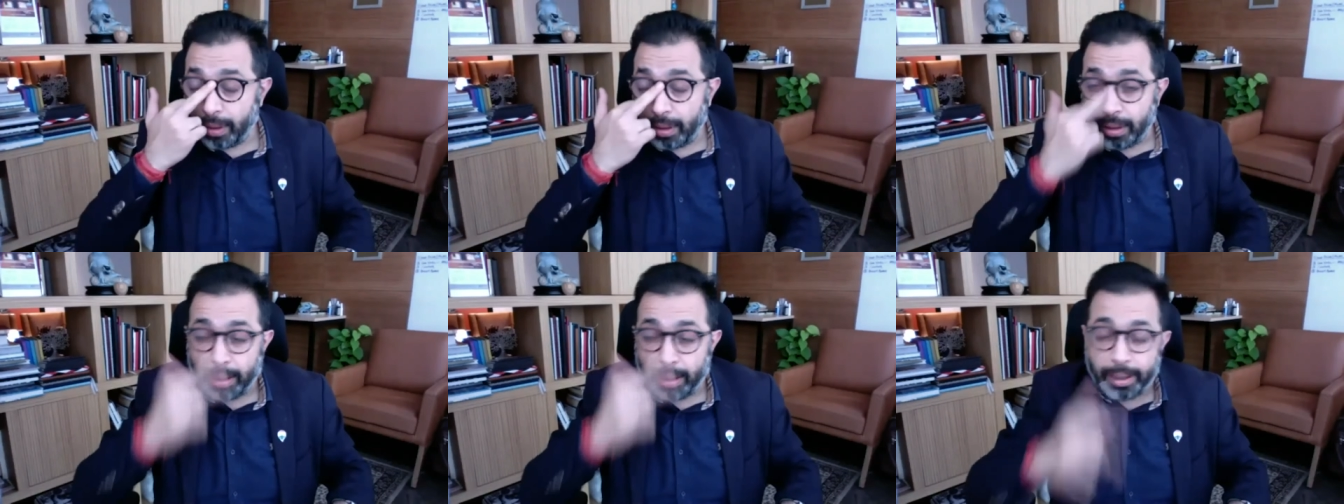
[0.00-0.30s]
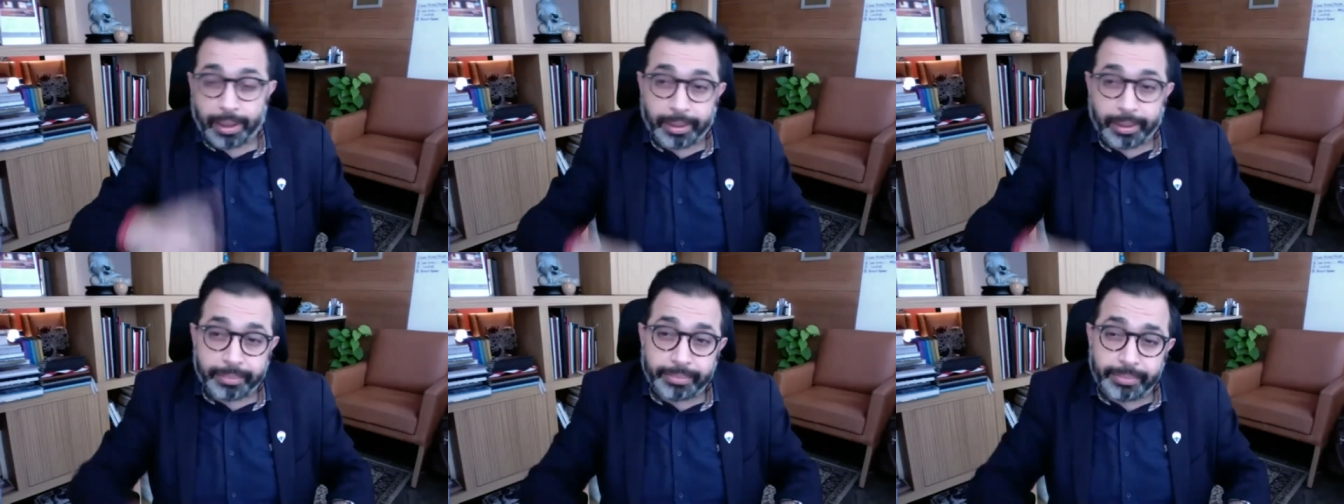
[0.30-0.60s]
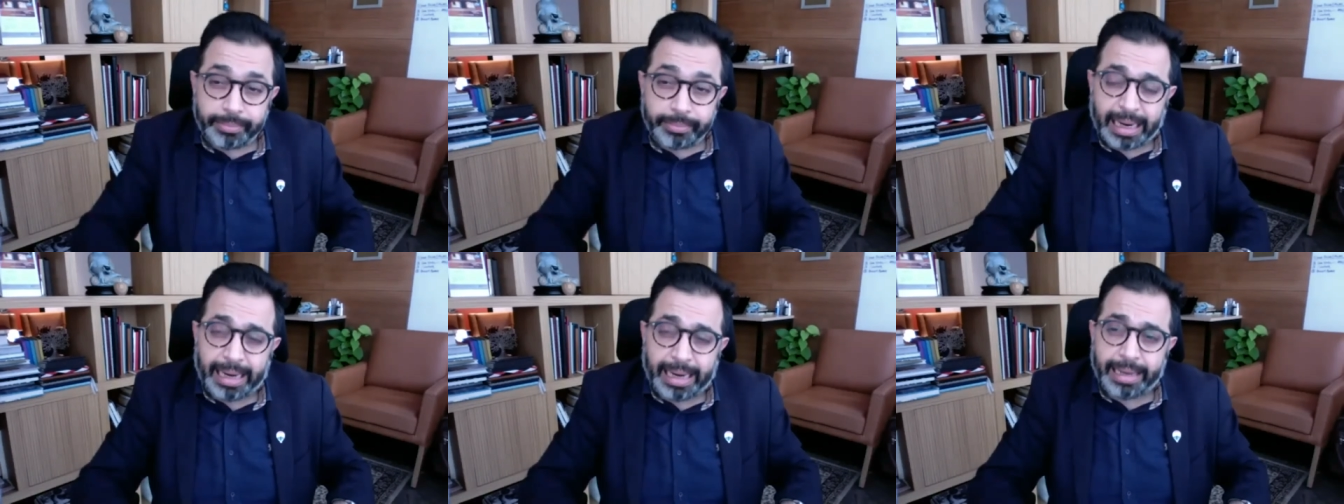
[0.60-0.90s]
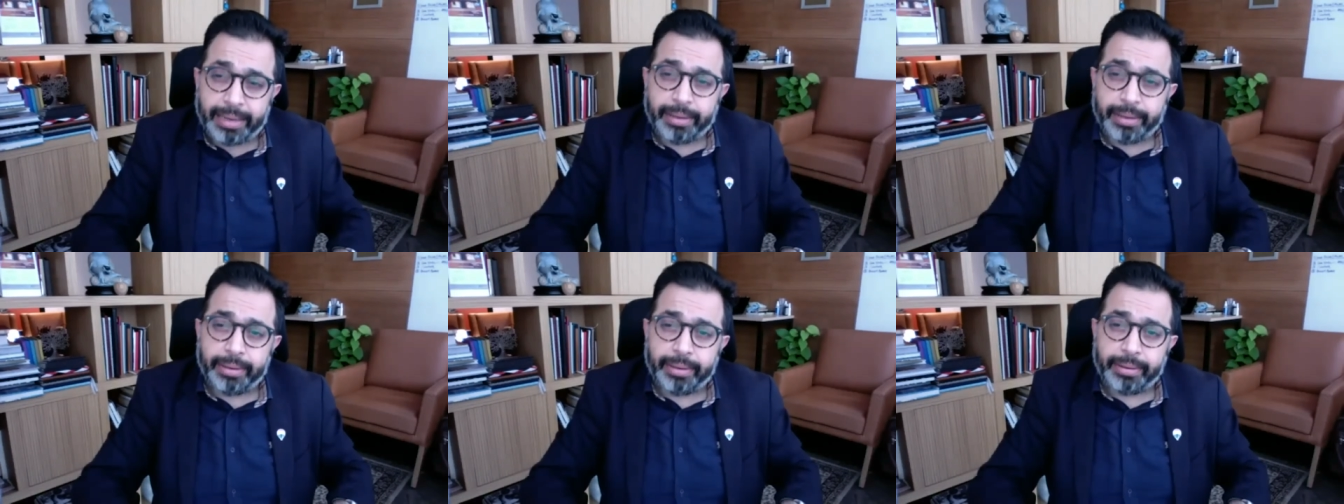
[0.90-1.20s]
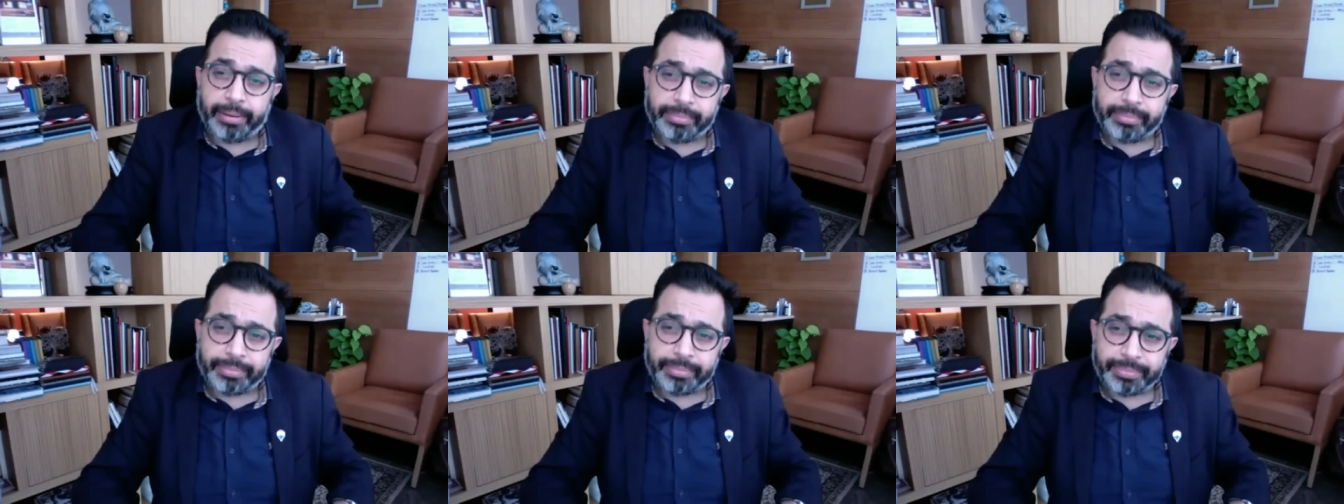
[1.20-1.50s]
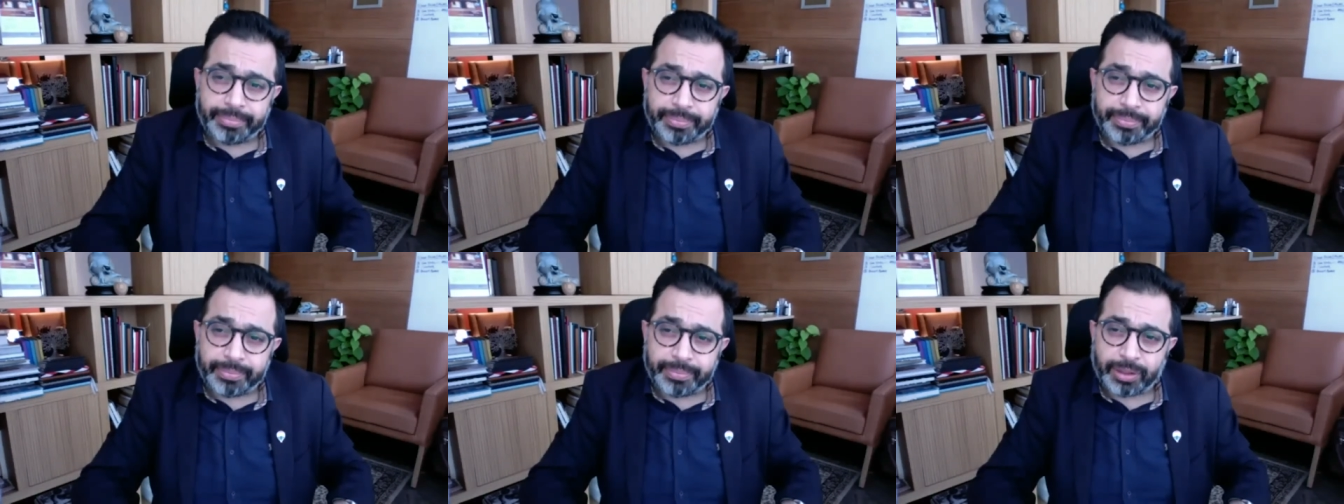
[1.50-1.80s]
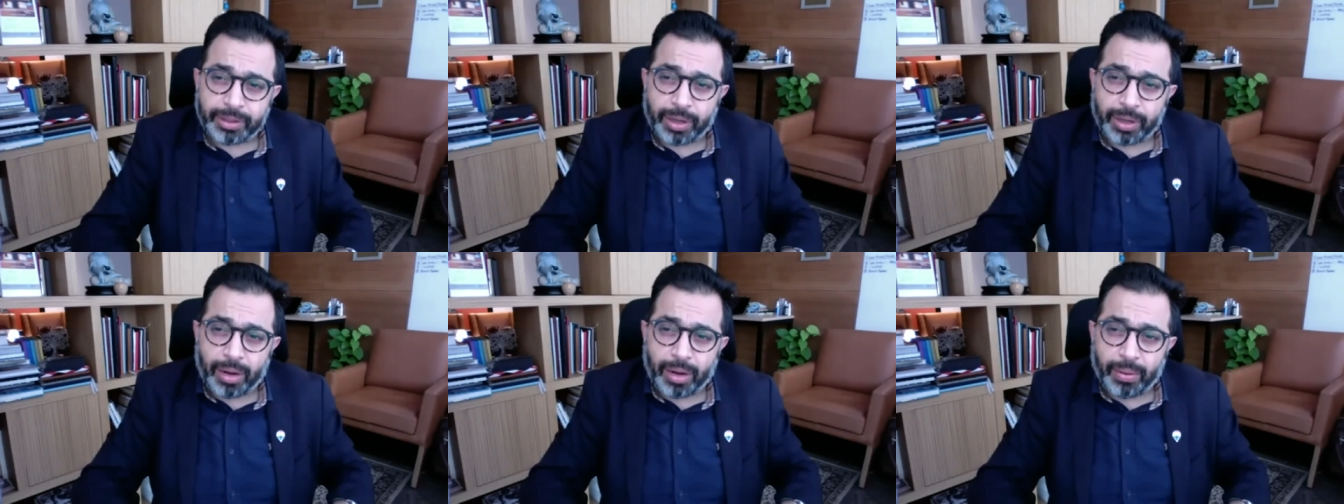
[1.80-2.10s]
Uh, and um,
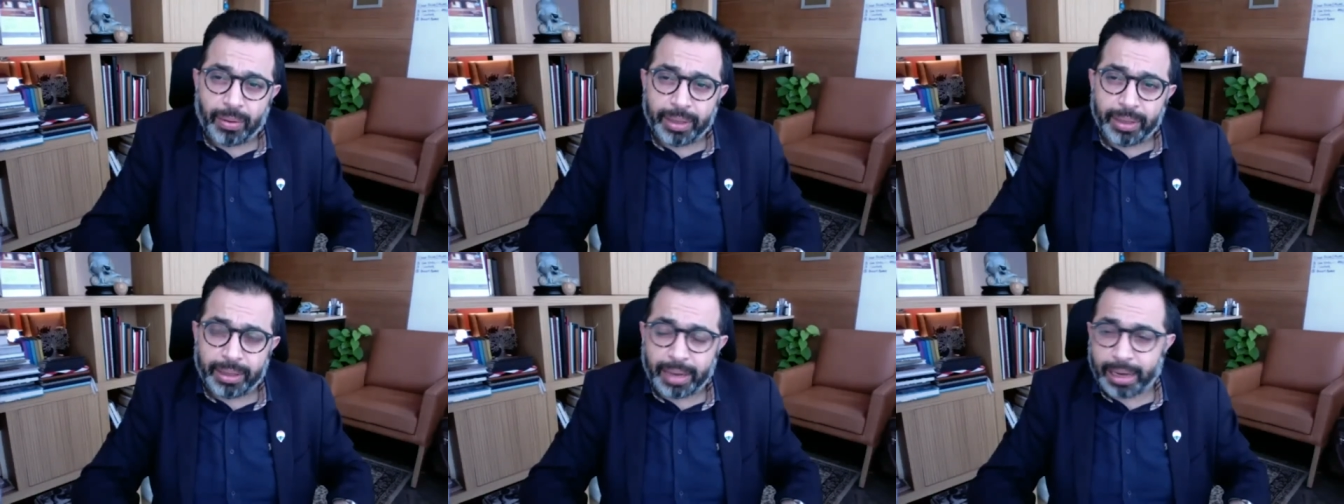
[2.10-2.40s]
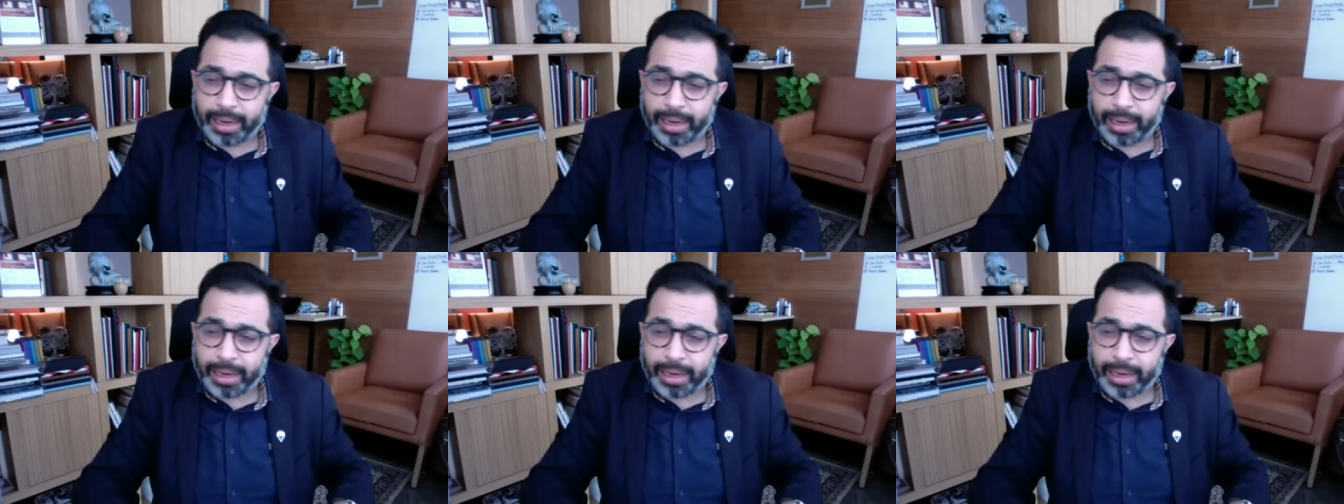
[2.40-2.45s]
so now it,